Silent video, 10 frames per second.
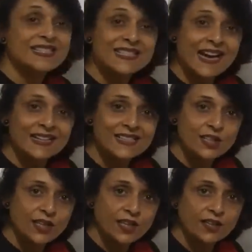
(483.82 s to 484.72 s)
starts
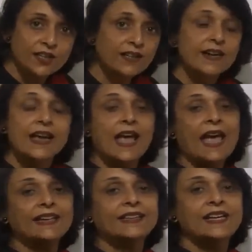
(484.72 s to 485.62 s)
here
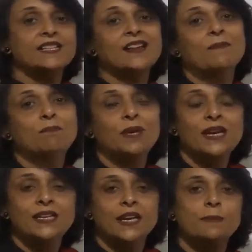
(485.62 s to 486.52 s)
and gets
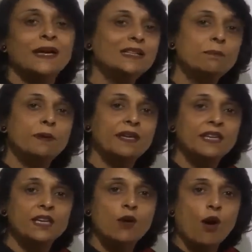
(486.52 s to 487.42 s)
completed by the
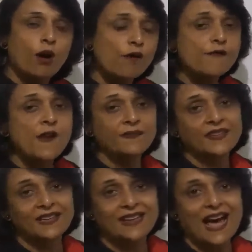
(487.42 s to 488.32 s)
beginning of
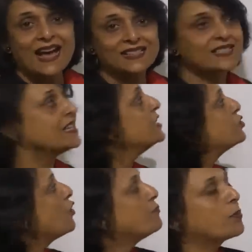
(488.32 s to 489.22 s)
the last
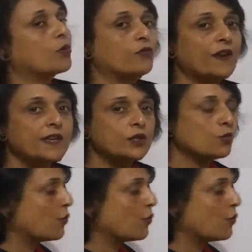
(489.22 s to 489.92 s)
stage of prophase